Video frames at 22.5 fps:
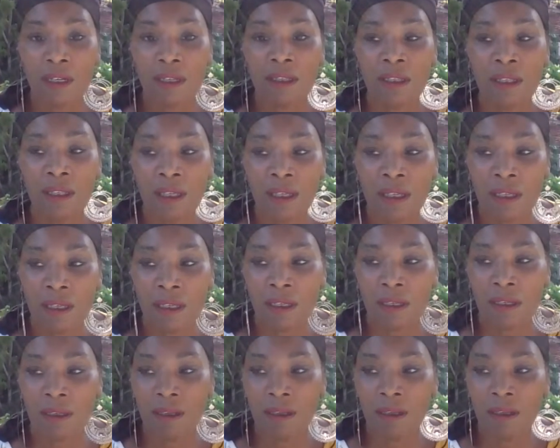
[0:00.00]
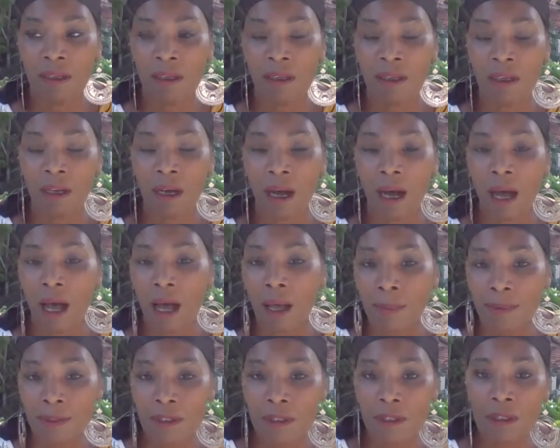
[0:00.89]
the
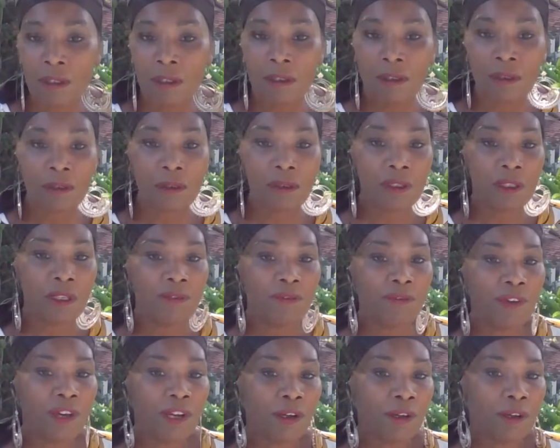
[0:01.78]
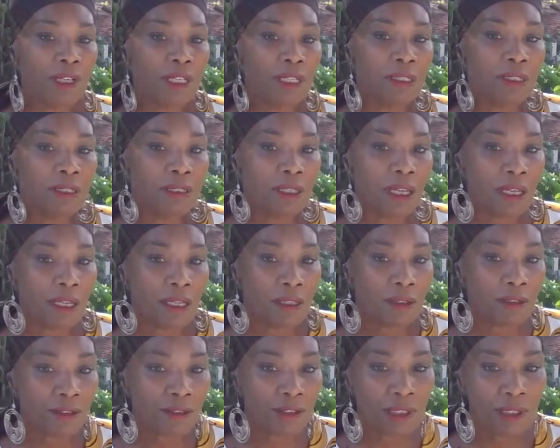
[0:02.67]
obstacles and various
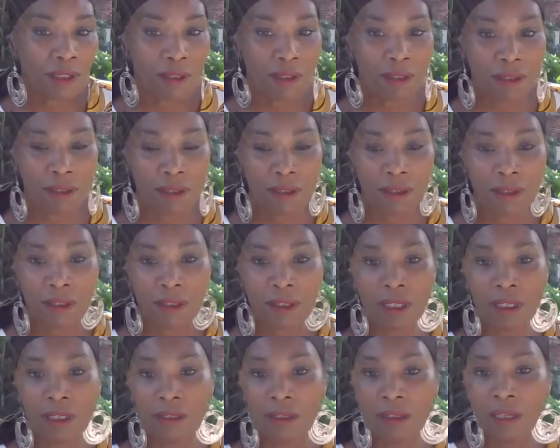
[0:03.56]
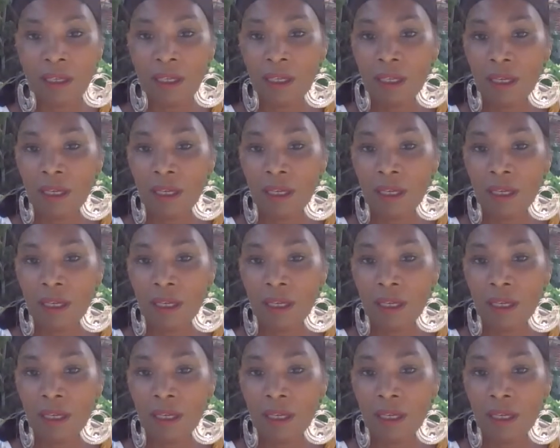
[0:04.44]
hindrances and,